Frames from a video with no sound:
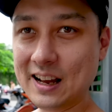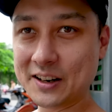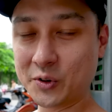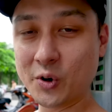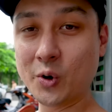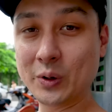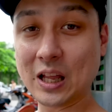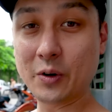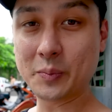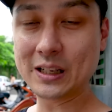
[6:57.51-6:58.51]
I don't know what
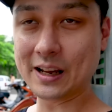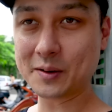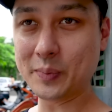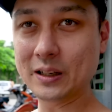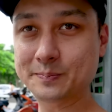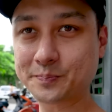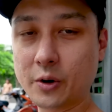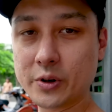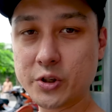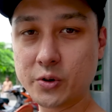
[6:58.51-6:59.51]
that would be like, but
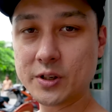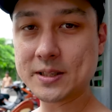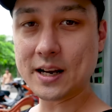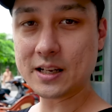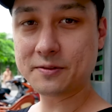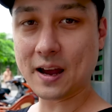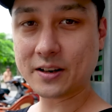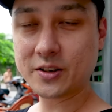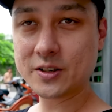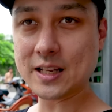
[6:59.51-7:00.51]
there were 2 deciding
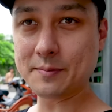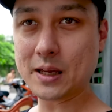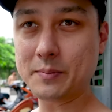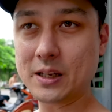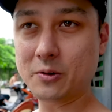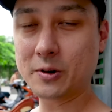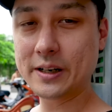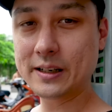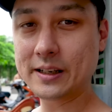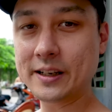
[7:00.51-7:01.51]
factors that made me
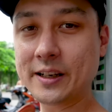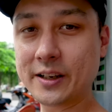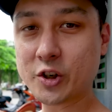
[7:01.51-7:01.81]
really